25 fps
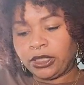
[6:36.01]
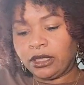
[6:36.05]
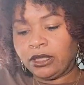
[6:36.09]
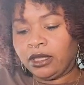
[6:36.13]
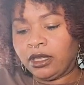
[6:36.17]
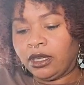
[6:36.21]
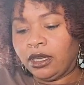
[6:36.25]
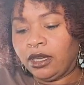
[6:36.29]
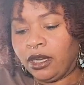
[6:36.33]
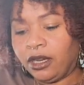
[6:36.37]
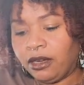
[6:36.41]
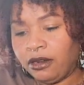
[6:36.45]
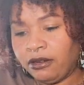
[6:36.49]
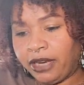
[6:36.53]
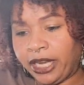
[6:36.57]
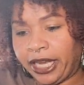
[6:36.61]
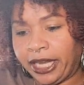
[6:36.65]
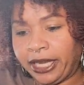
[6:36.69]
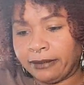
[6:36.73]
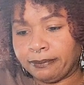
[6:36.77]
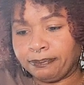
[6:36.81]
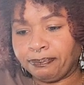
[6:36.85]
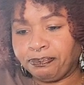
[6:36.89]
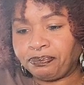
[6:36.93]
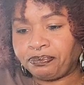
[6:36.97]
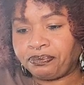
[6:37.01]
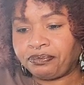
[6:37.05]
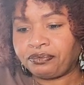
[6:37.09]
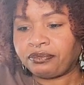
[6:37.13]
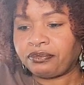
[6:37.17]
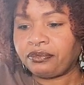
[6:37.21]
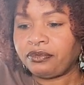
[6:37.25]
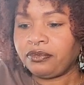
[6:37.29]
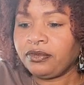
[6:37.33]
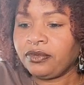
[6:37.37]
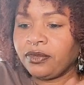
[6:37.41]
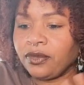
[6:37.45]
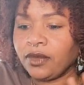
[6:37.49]
Okay.
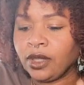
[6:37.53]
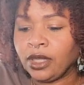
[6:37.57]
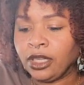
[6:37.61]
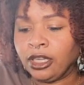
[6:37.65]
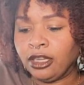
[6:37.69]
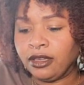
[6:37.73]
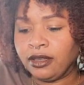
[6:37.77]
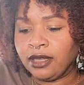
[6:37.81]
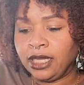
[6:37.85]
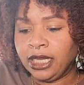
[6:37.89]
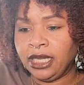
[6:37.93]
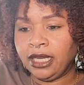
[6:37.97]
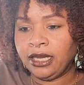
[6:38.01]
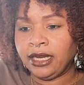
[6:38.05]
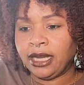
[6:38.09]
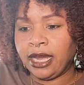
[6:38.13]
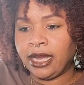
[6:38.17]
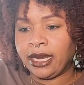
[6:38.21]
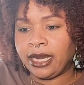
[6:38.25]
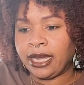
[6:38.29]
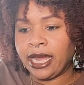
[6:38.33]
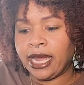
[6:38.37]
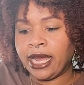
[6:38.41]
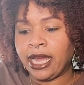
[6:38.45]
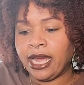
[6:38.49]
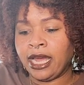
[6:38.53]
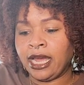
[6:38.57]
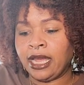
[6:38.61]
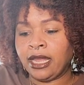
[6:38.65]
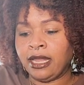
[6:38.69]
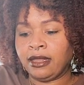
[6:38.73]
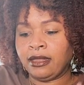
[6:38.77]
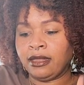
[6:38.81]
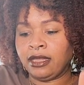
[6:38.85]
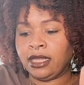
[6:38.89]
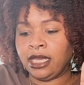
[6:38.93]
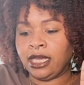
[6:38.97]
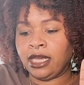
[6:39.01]
Then I got
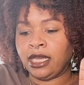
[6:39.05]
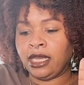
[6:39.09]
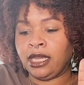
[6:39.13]
the,